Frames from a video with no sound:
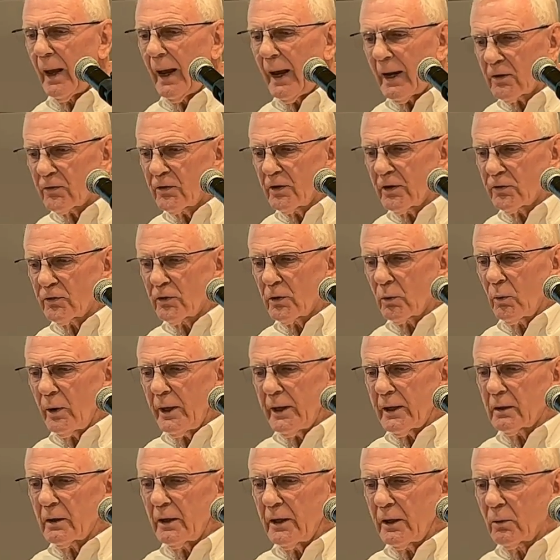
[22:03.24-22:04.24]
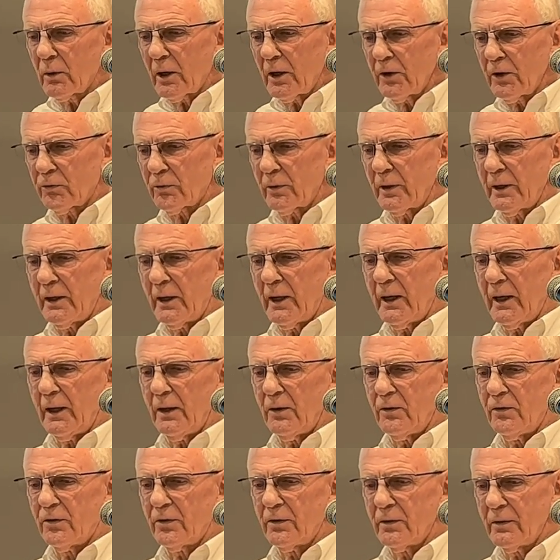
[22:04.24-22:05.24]
Access to weekly grocery
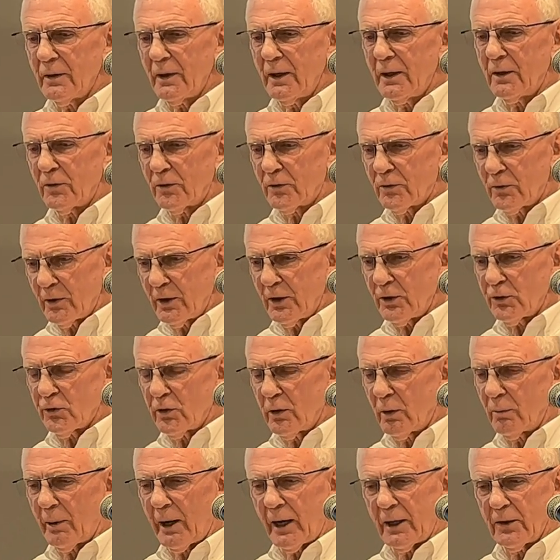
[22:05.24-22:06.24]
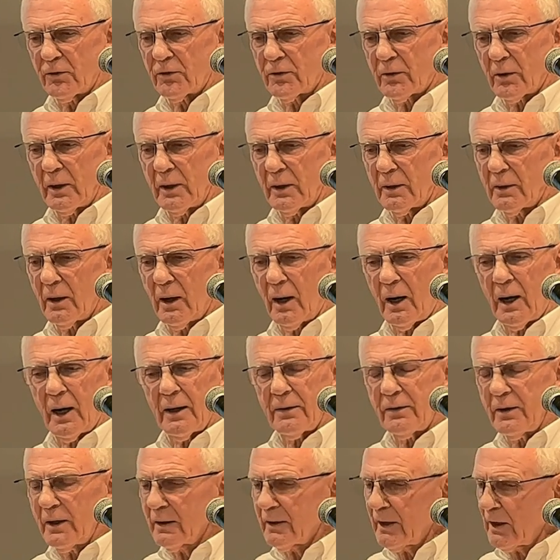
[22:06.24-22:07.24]
needs in a traditional main street. I
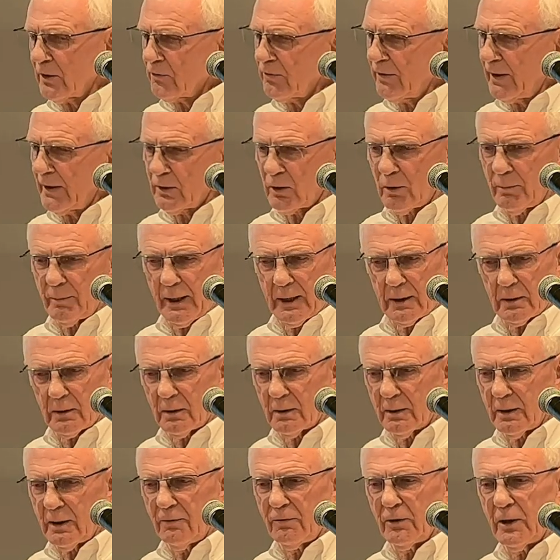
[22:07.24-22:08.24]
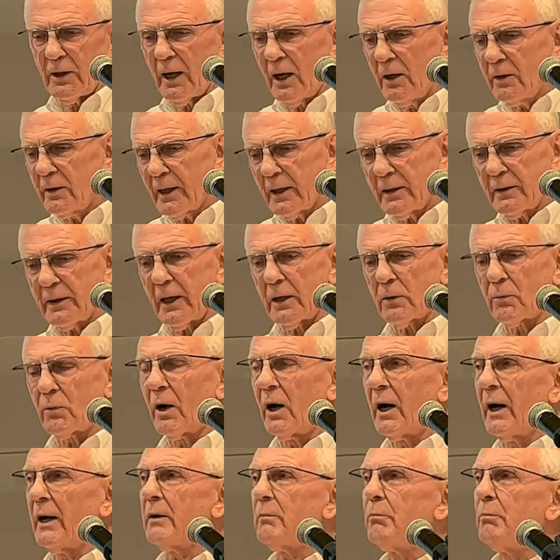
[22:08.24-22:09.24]
think that's fundamental. If you don't get that
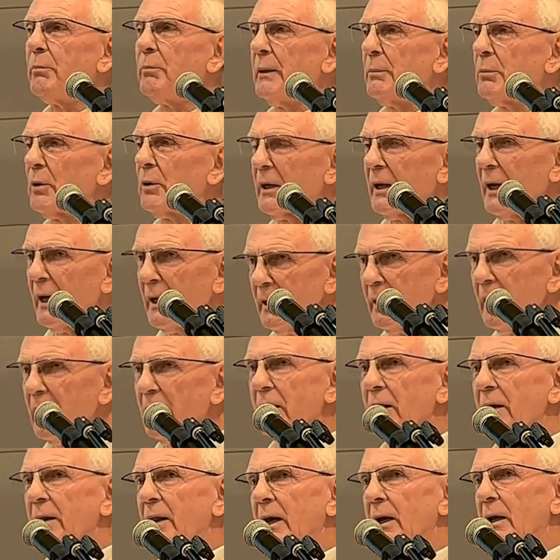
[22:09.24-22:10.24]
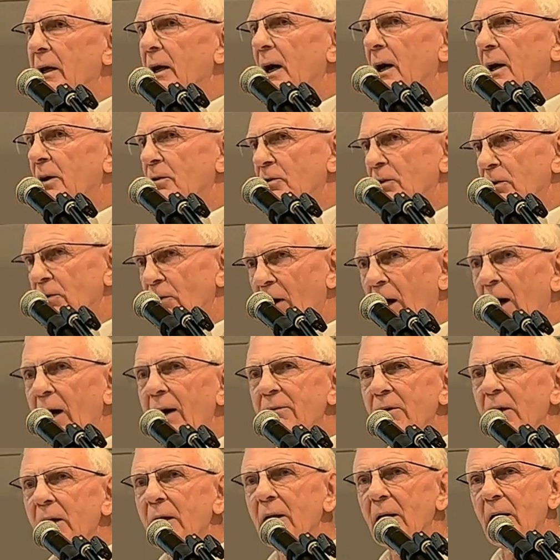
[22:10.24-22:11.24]
right, people are getting into their cars and
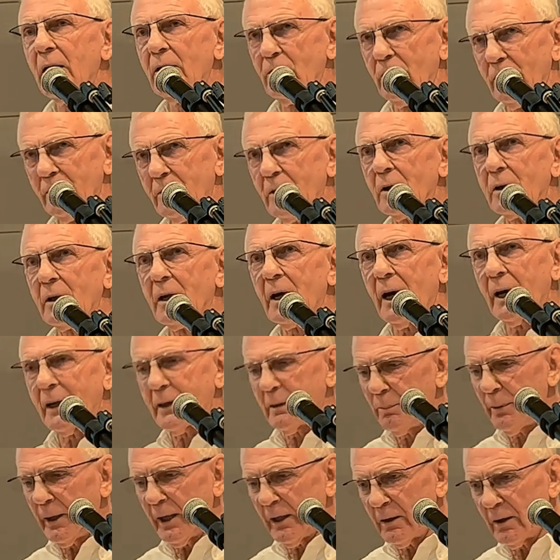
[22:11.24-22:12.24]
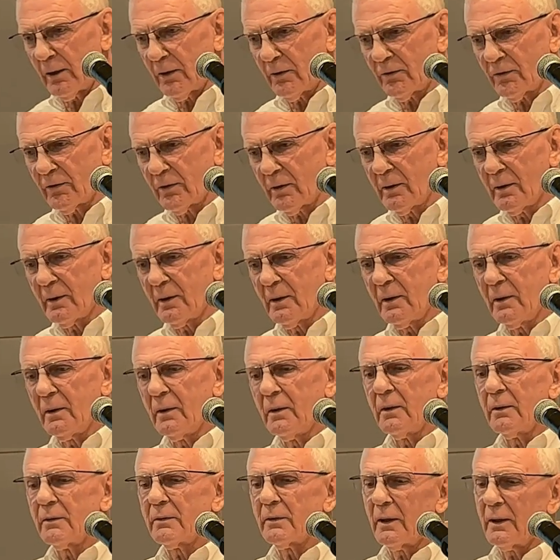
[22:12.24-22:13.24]
driving, and you've got car dependence.
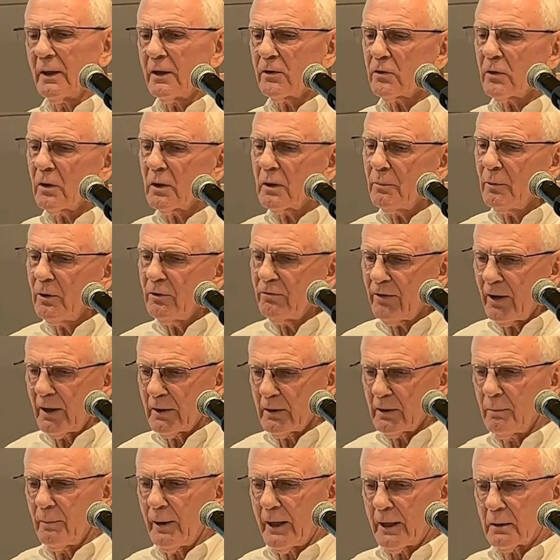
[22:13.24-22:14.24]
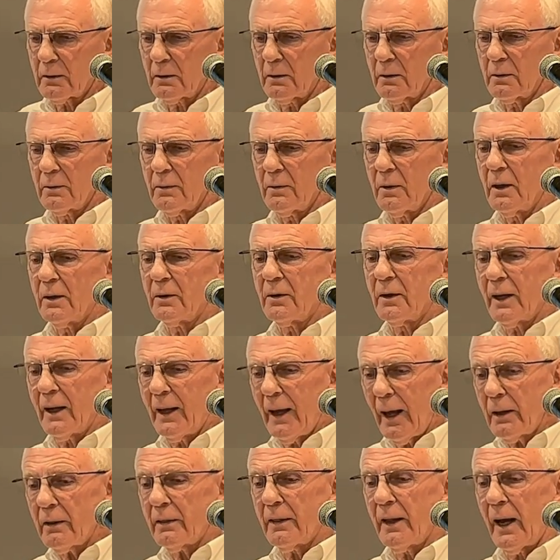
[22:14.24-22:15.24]
So that's got to be fundamental. And to
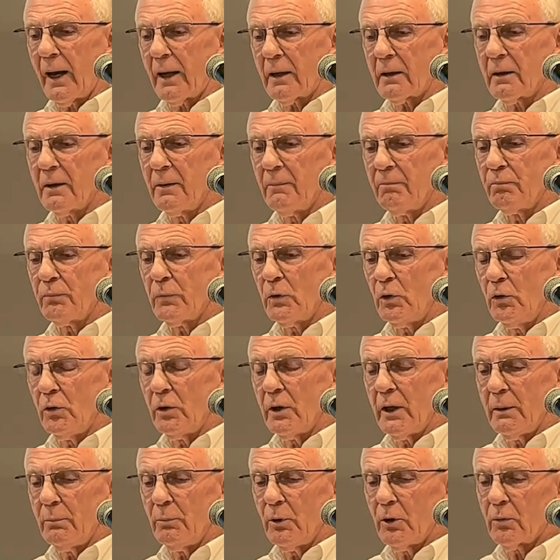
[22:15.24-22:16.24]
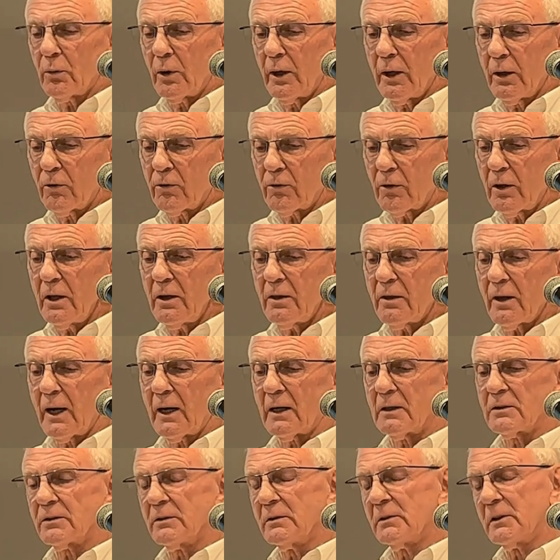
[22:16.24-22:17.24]
get that, you need between
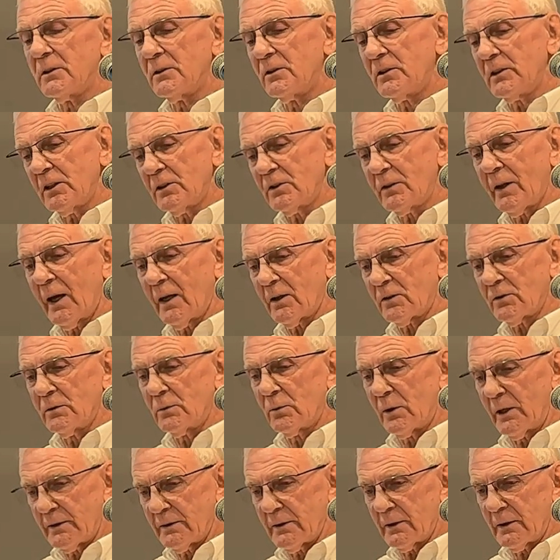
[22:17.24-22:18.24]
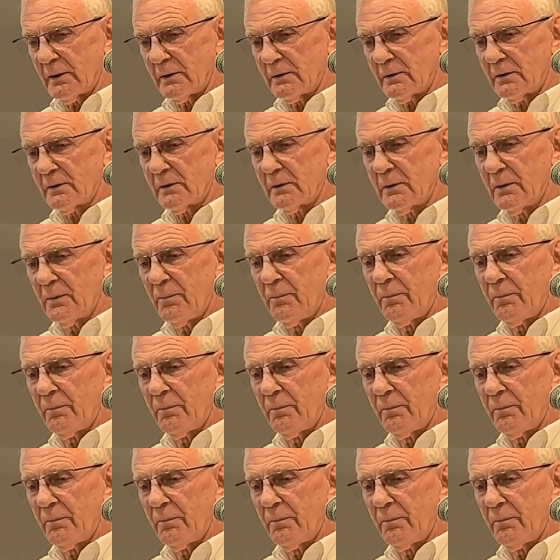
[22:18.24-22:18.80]
3,000 and 6,000 residents.